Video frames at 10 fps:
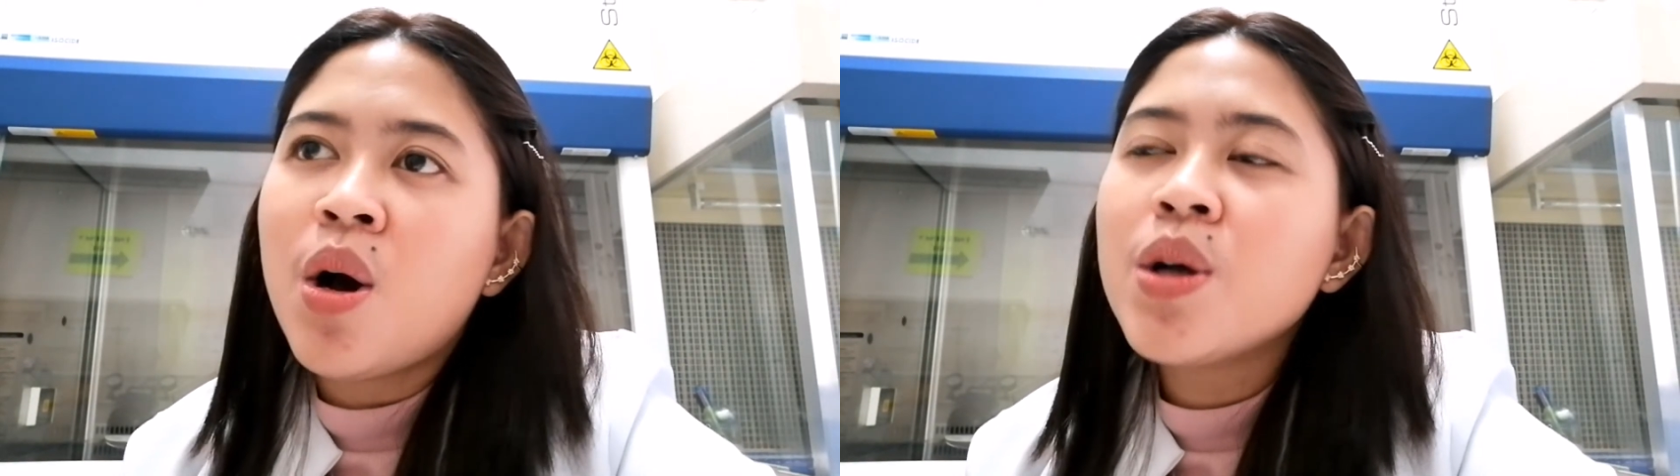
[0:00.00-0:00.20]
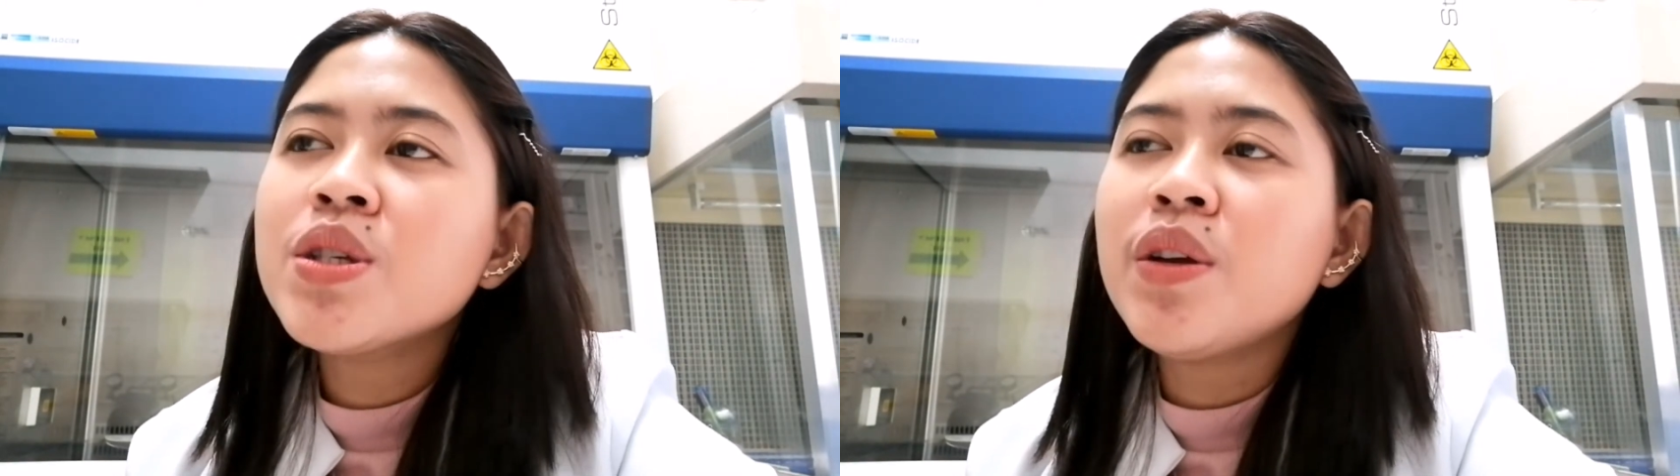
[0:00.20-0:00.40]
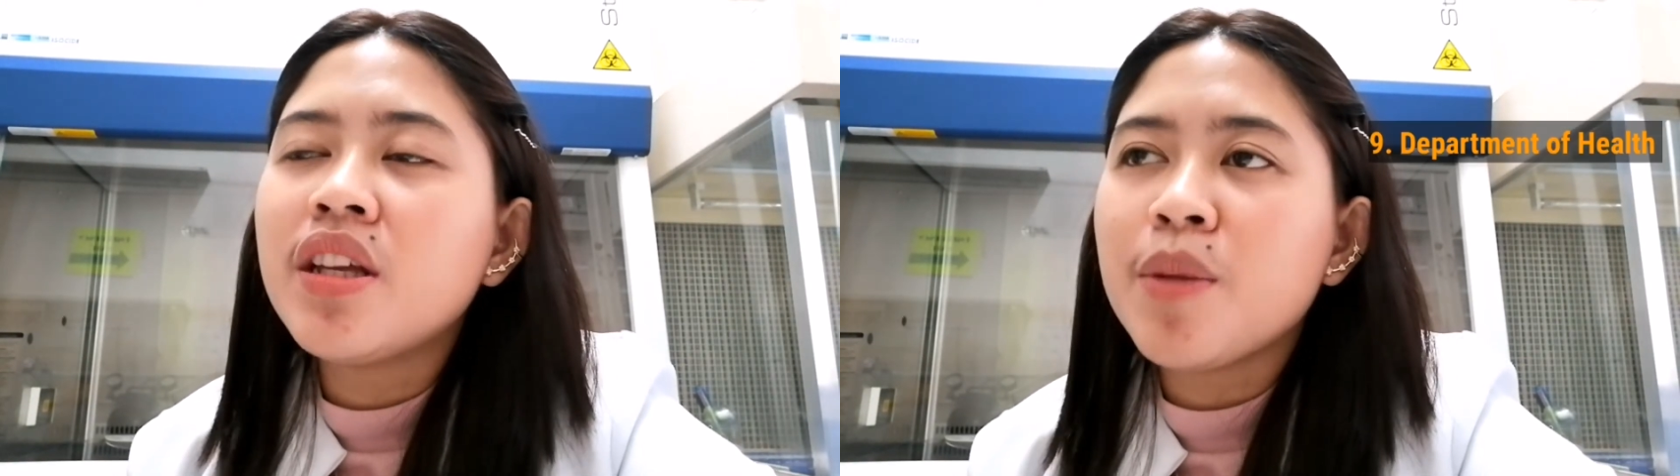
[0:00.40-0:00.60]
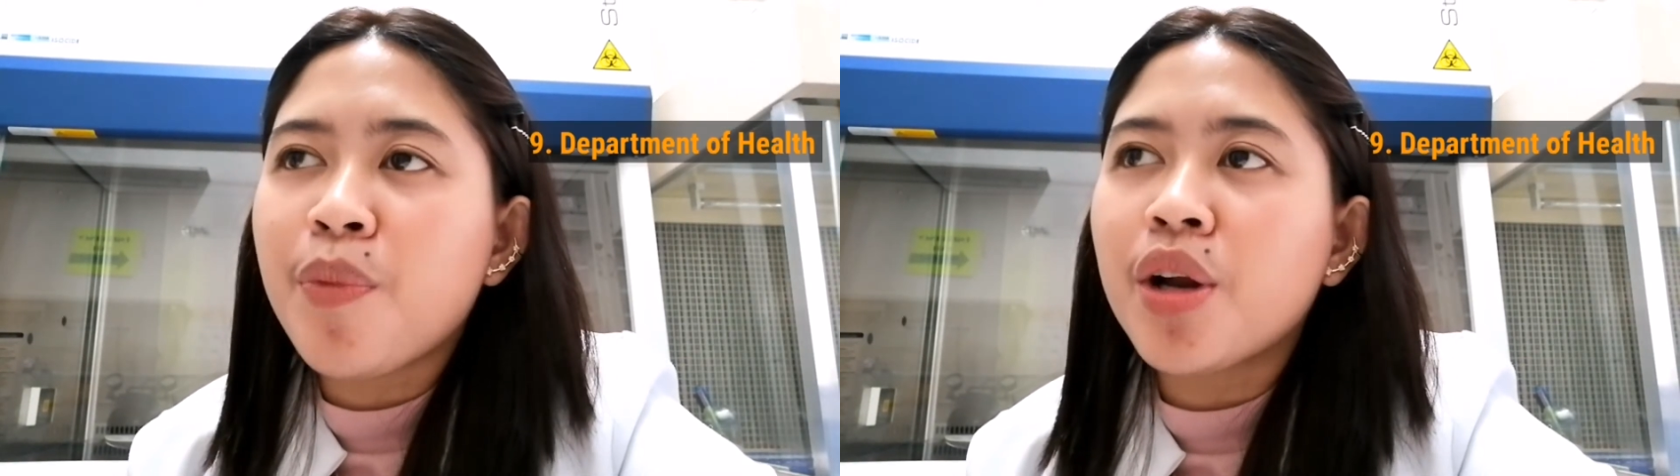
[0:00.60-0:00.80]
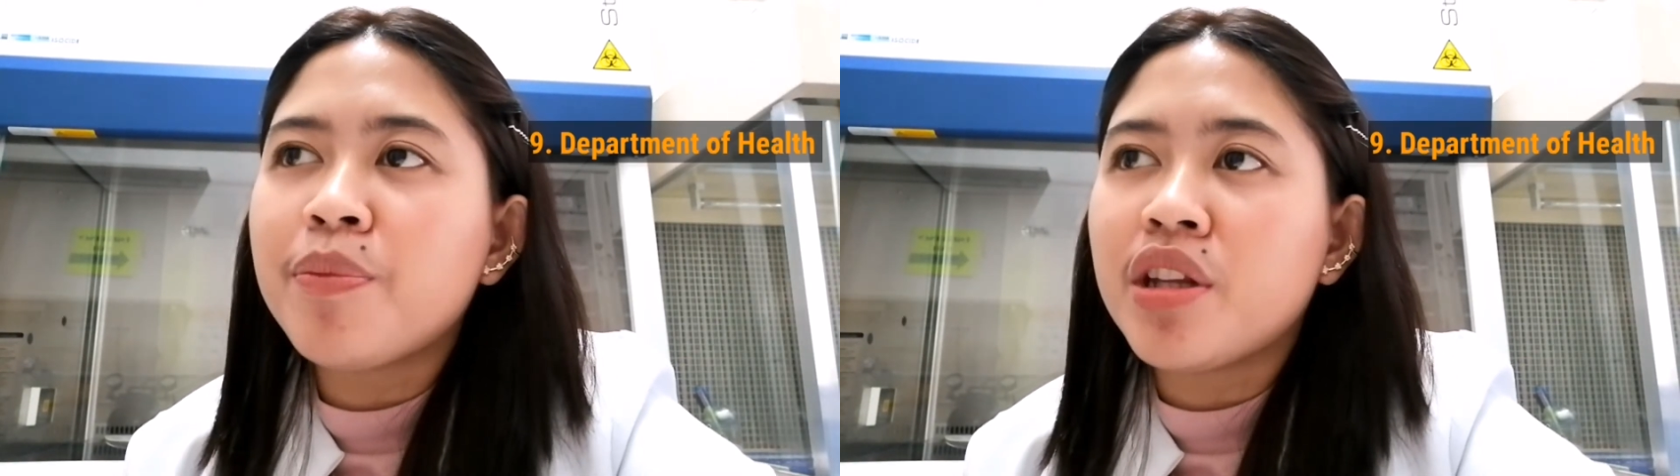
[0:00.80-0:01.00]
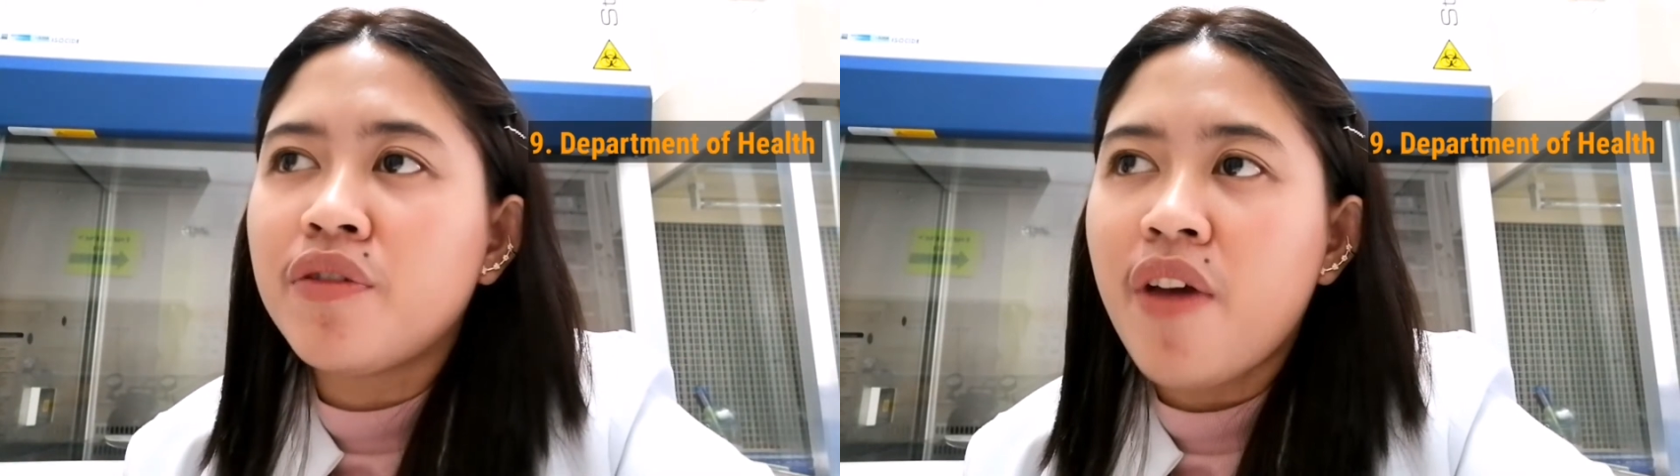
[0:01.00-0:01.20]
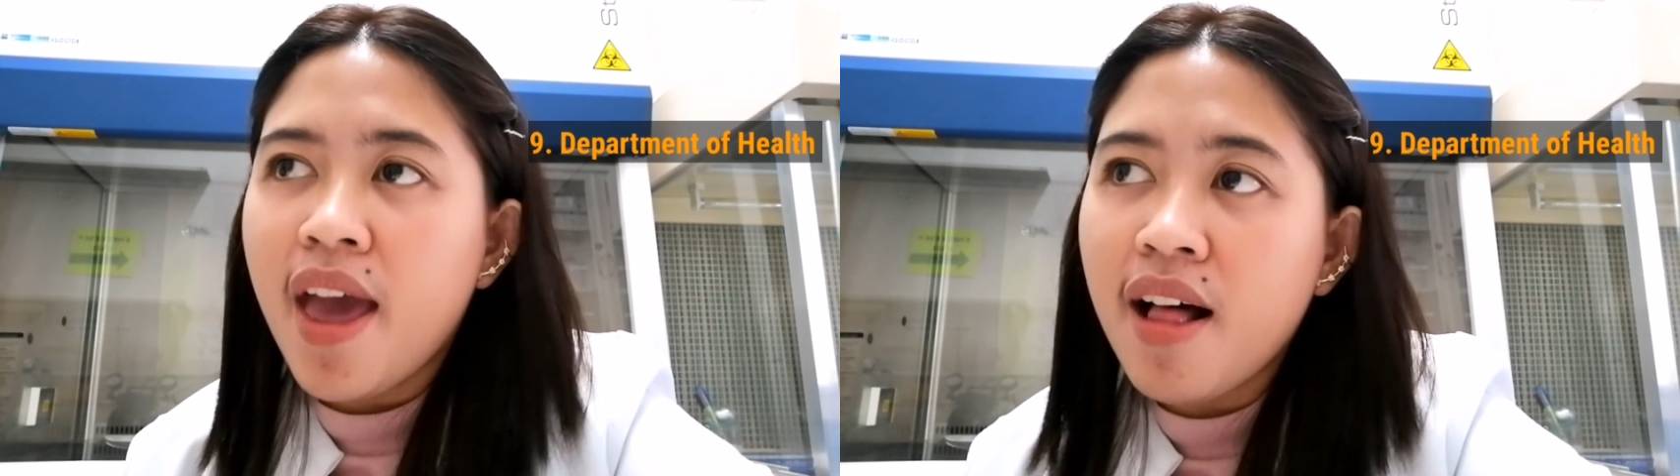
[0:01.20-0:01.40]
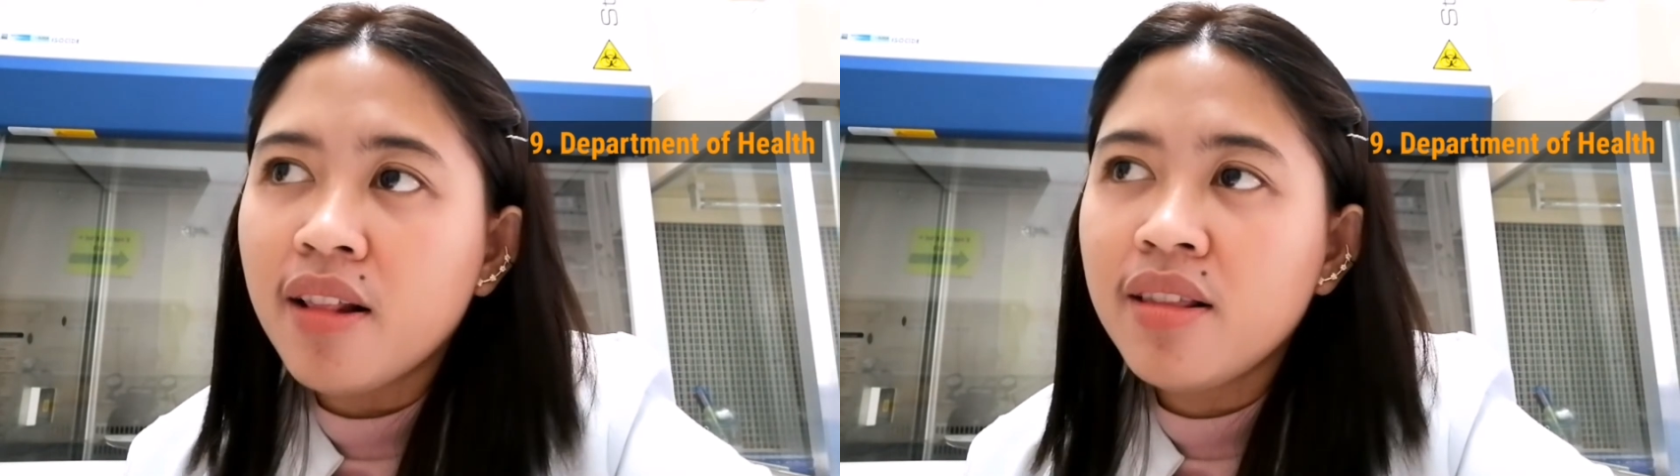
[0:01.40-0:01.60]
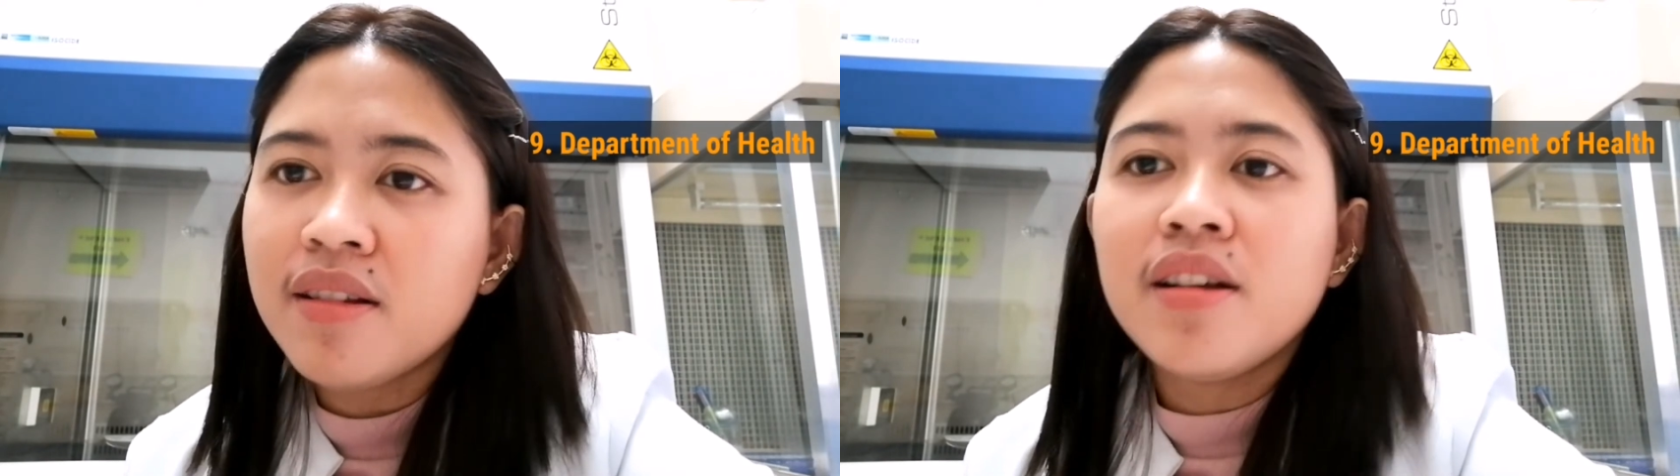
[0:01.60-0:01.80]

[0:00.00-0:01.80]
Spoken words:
Also in the Department of Health,